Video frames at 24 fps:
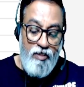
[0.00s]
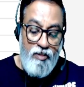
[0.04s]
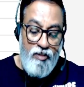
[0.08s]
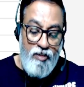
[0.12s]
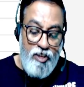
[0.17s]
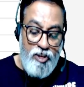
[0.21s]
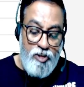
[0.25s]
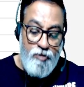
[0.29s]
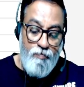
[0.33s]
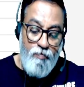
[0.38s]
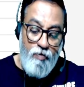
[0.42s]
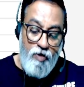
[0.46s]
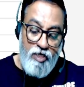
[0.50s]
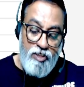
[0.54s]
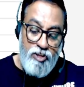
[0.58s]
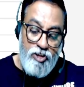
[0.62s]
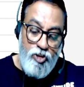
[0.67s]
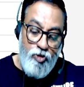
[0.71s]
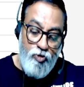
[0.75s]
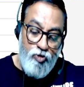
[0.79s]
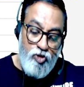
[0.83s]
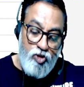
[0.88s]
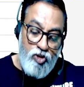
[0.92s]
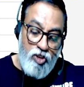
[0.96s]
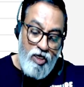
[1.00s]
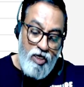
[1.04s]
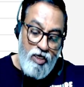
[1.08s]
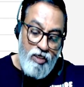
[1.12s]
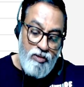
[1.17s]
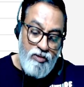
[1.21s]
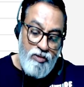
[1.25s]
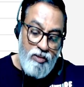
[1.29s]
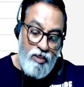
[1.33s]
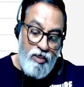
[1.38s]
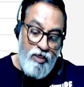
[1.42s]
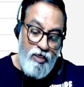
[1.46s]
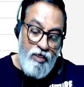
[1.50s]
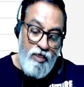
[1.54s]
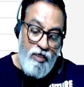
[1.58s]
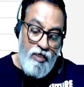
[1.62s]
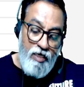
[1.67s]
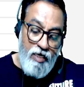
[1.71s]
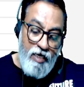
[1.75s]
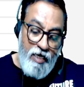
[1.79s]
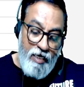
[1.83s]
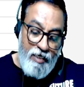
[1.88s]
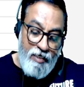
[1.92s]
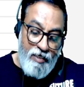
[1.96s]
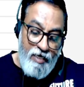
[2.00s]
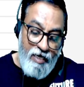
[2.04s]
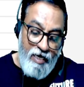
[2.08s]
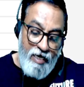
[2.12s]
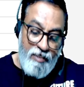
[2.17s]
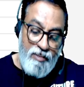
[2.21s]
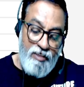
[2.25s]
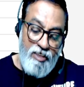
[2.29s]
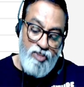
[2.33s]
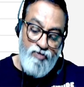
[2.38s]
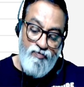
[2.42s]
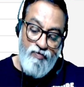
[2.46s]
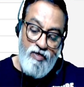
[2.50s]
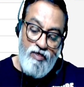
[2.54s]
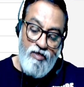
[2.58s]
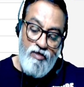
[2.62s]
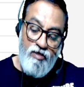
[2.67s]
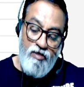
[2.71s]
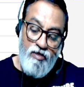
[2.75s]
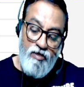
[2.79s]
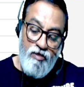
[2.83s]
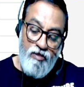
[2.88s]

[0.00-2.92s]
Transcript: this positive charge attract this one.